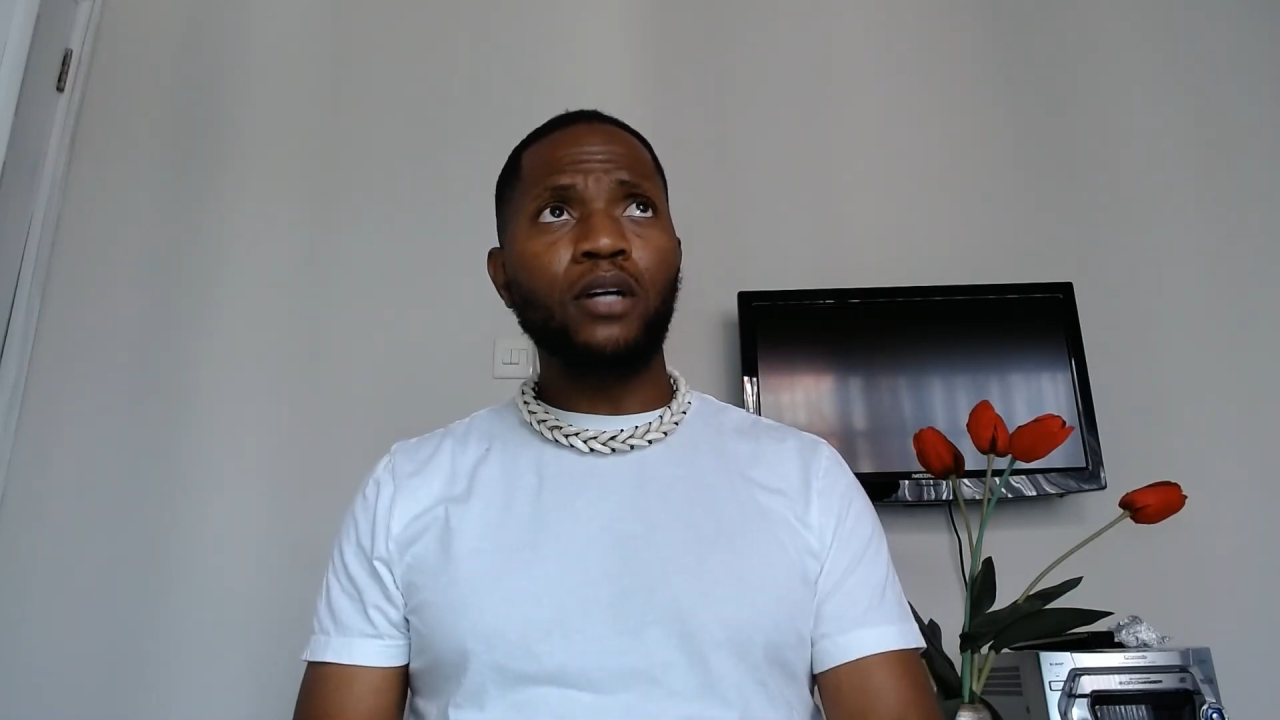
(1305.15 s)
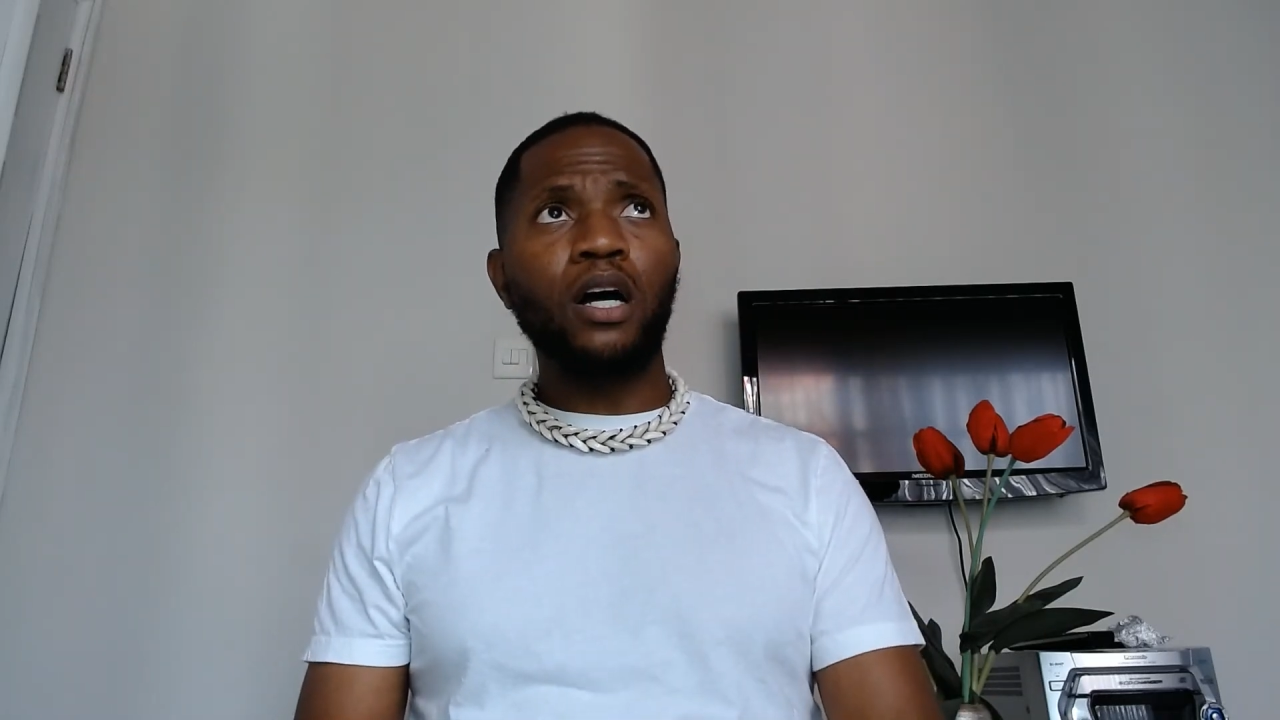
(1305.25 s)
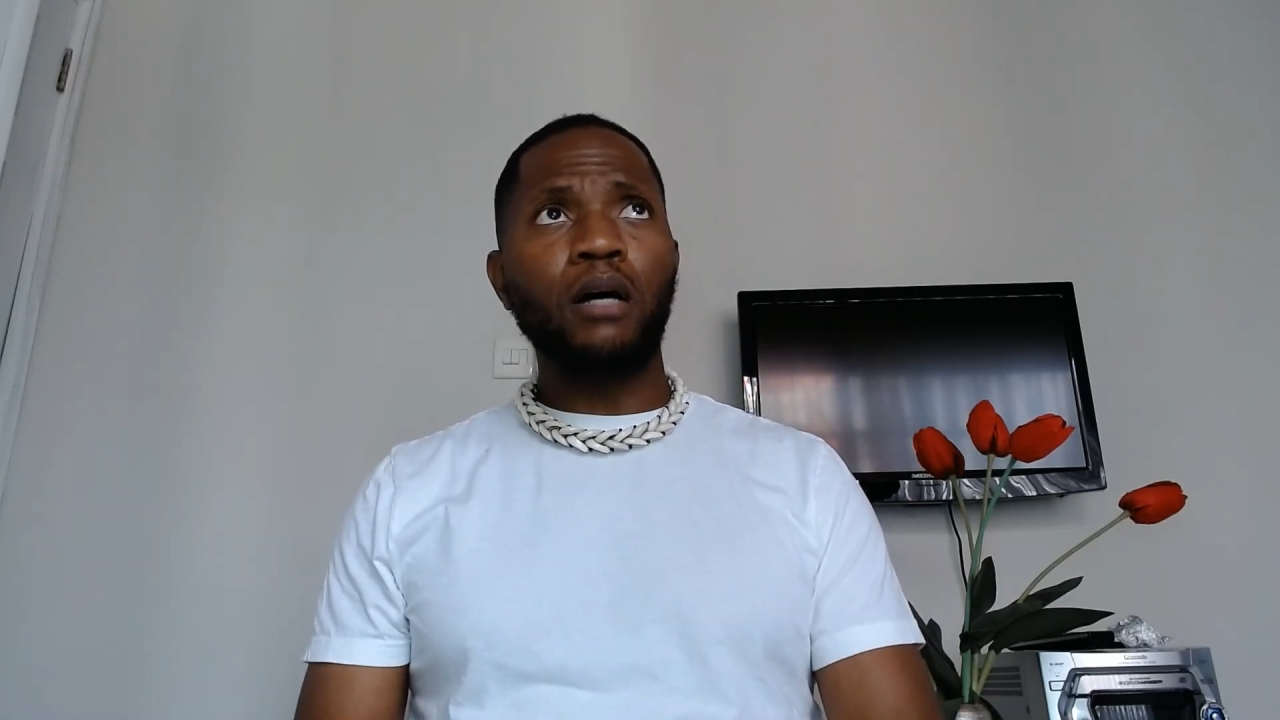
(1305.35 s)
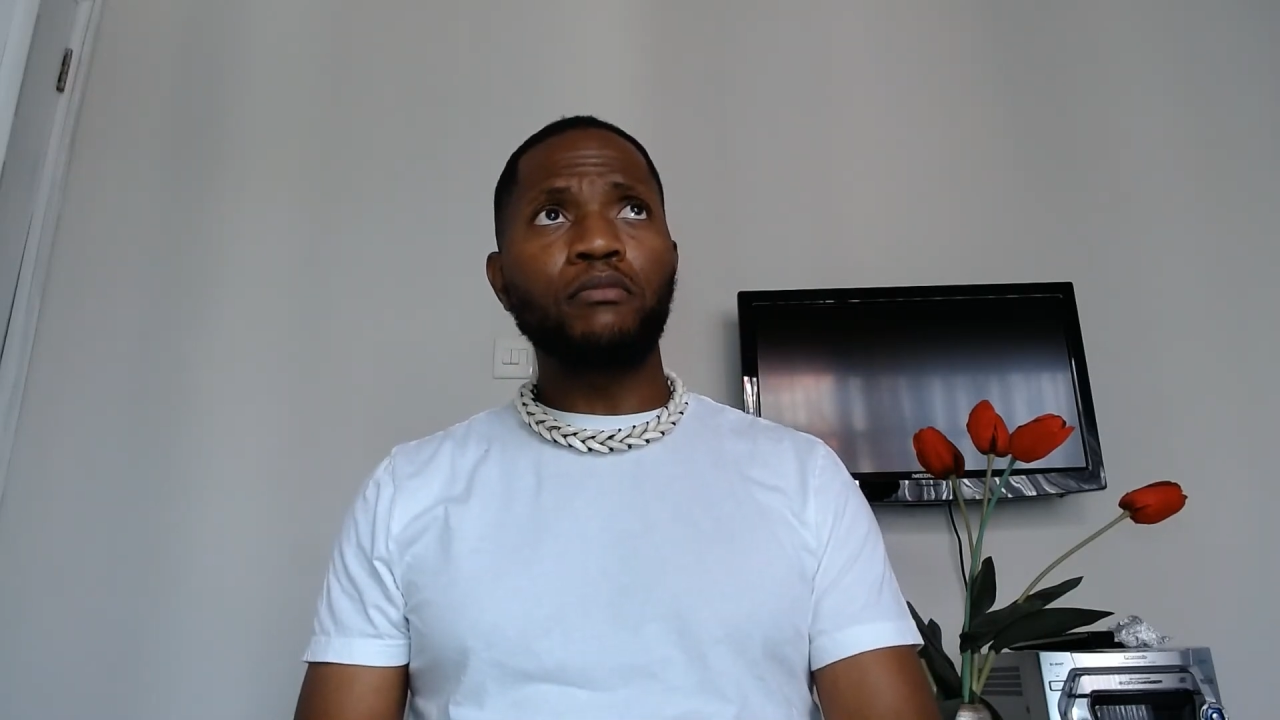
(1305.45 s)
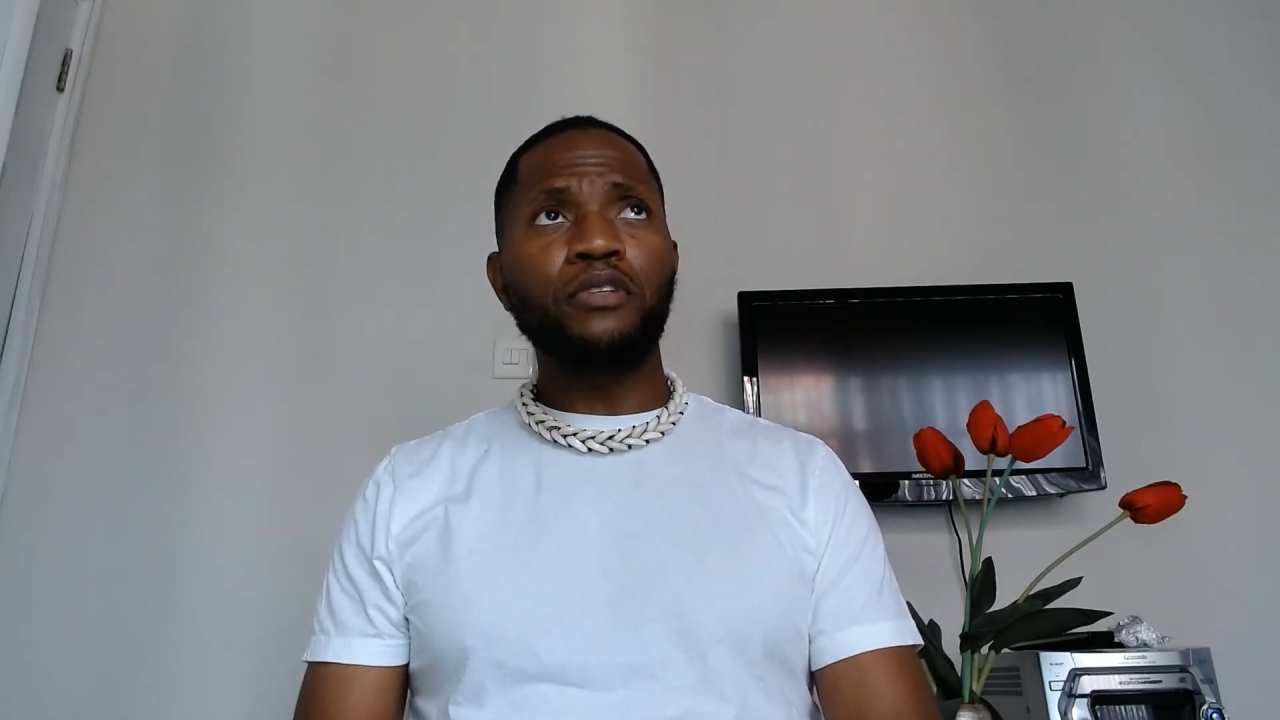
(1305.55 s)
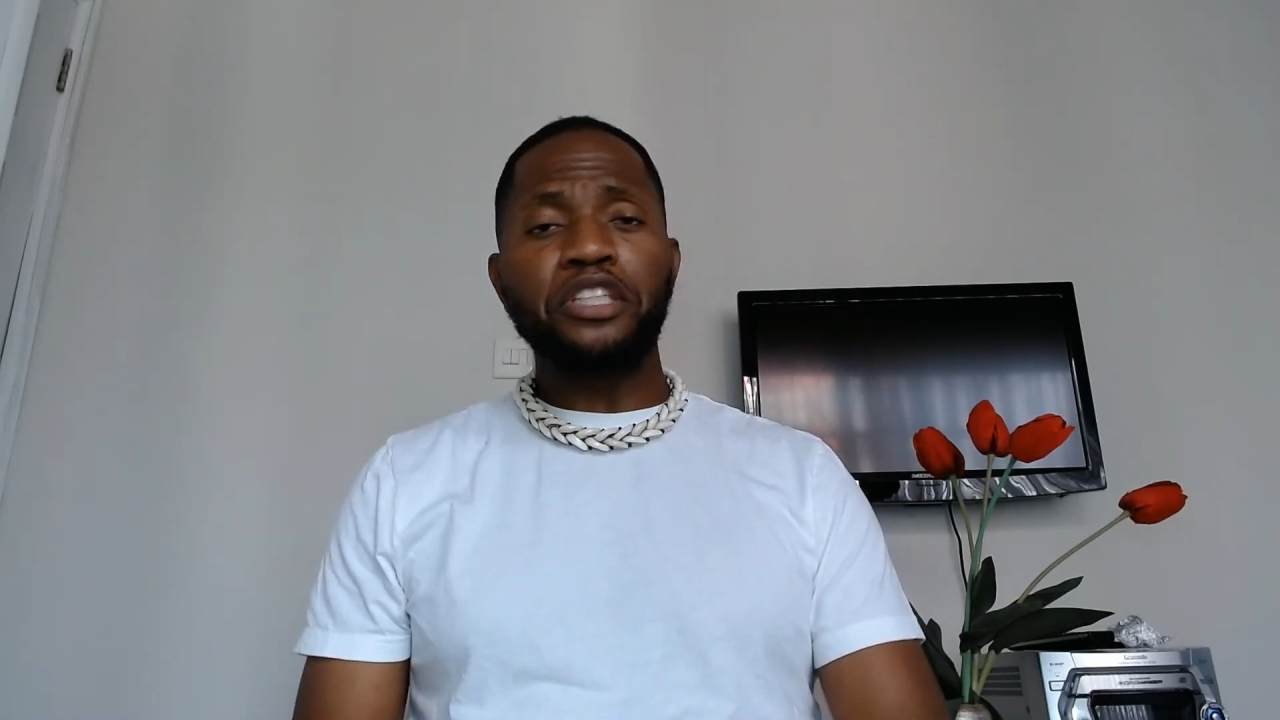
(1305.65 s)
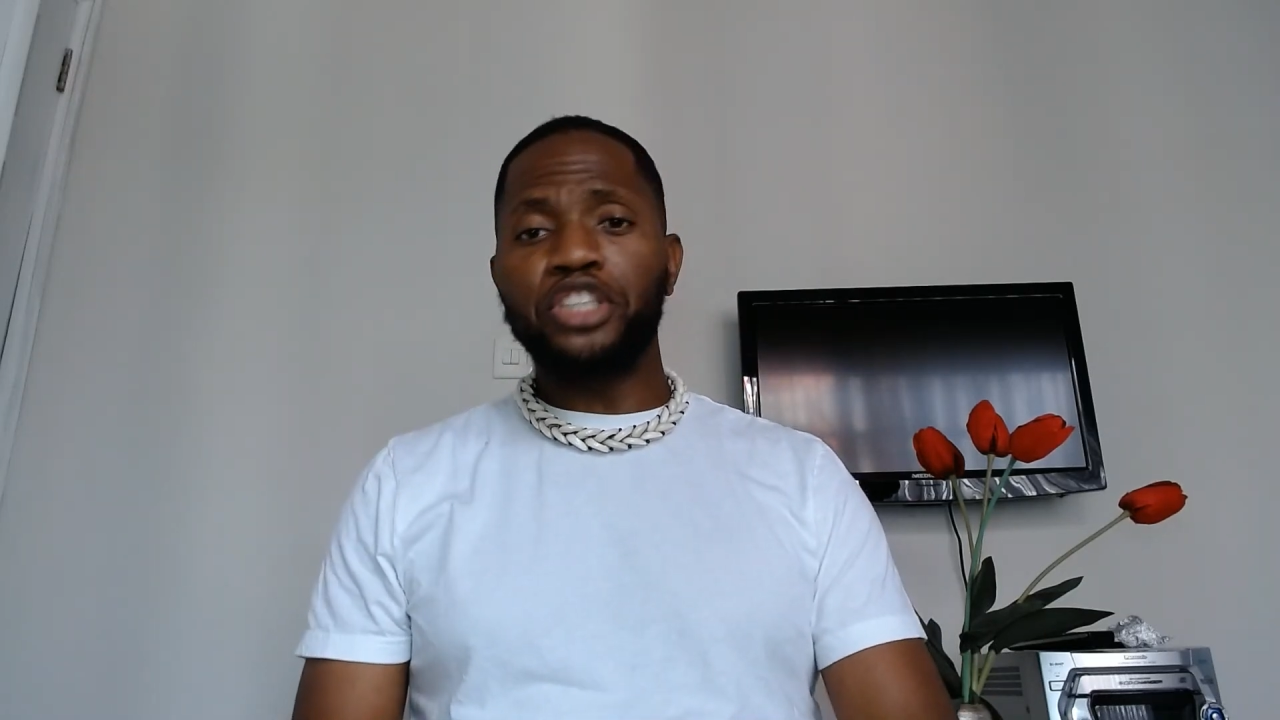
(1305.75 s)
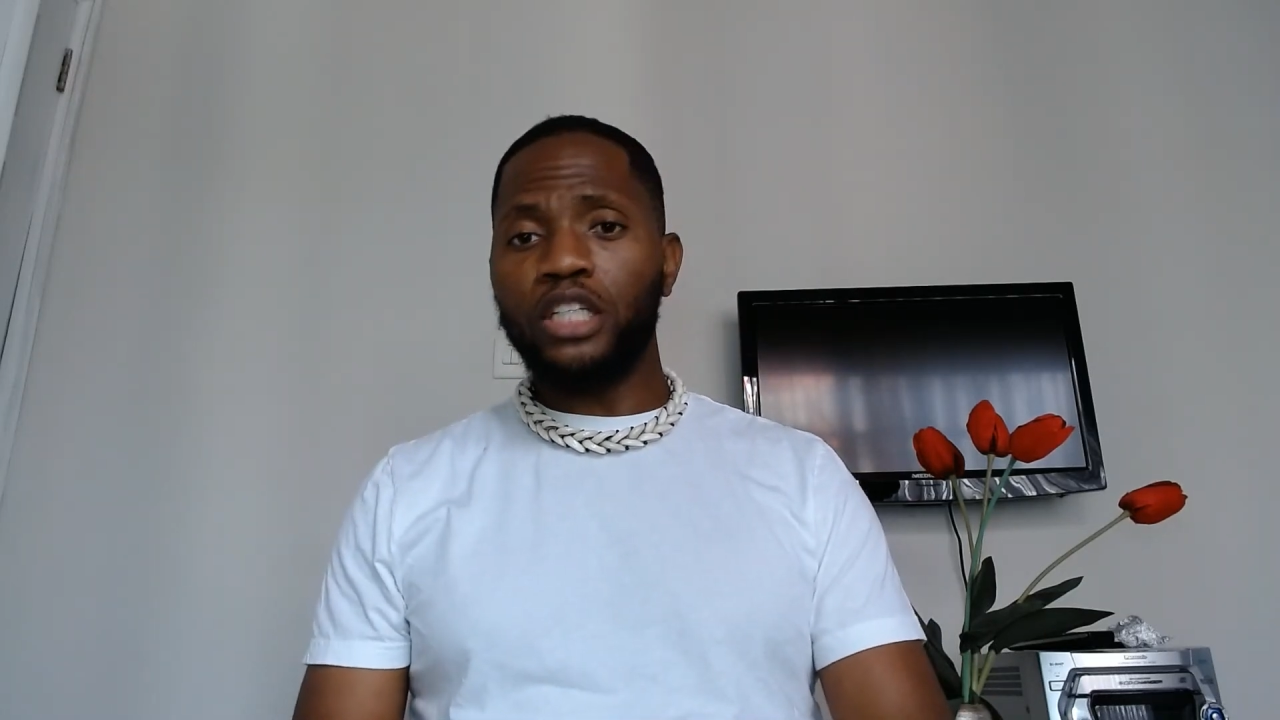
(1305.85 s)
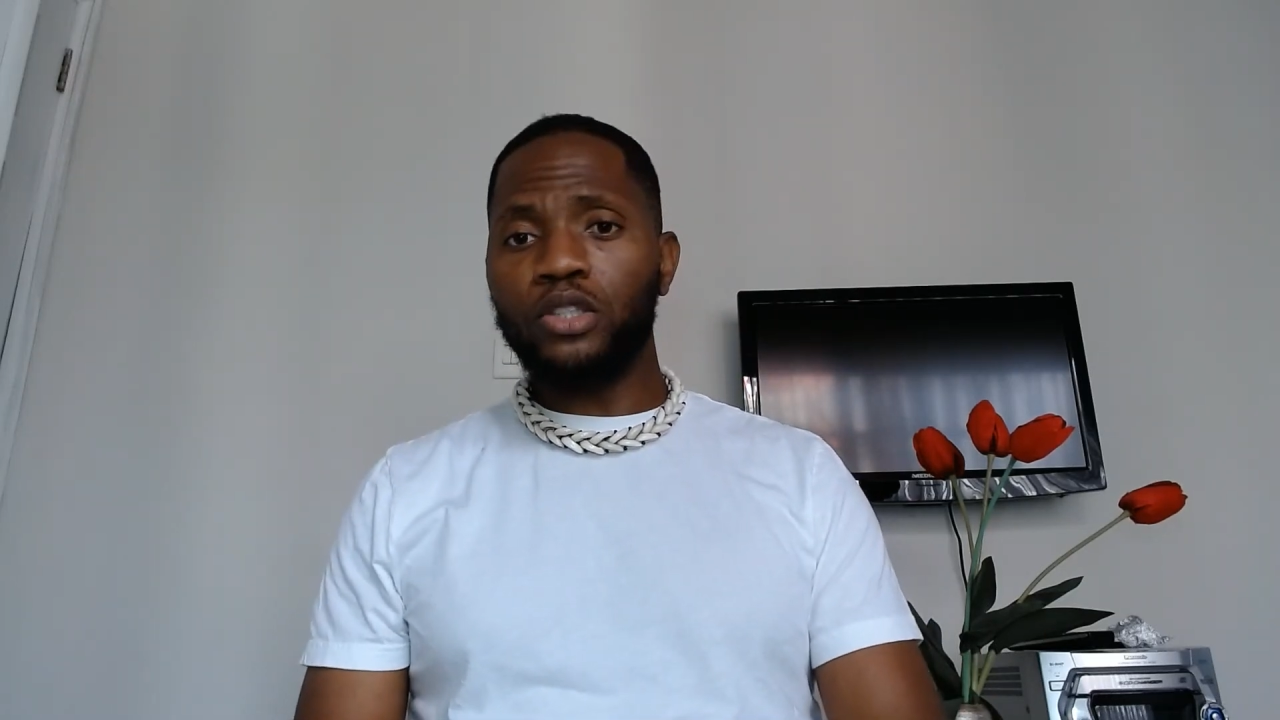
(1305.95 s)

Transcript: very gentle